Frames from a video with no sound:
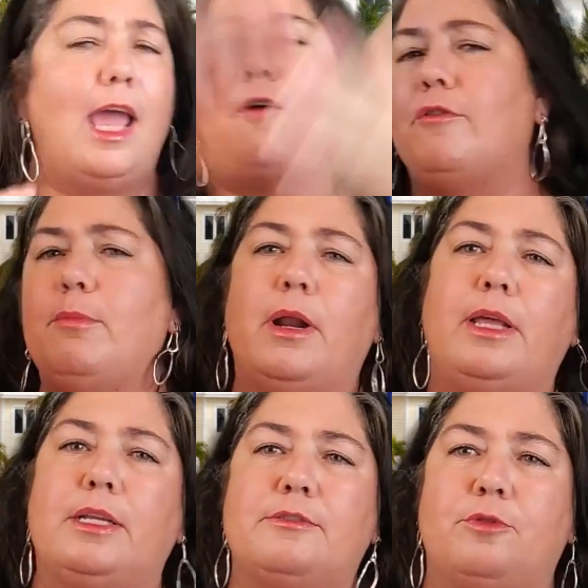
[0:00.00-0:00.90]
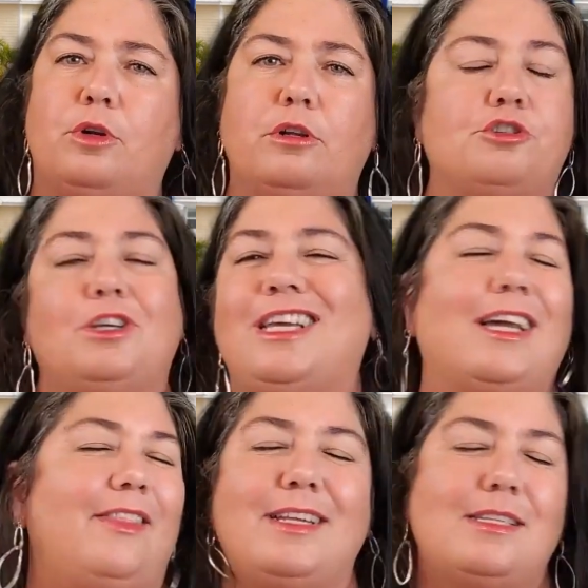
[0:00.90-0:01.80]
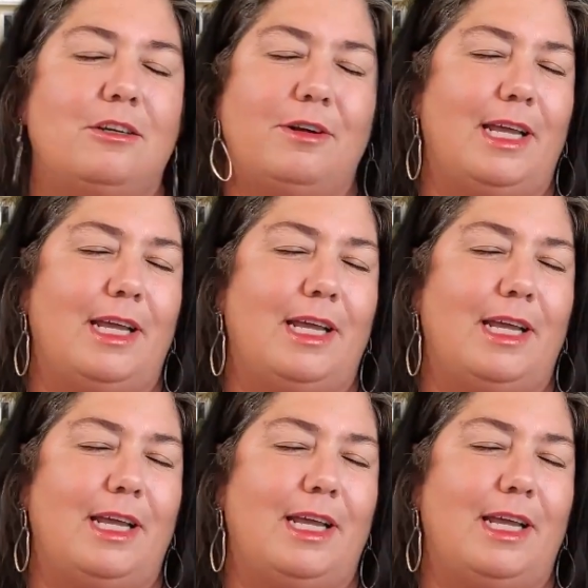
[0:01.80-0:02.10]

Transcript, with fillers: everybody gets a foreclosure. Yeah, that's not going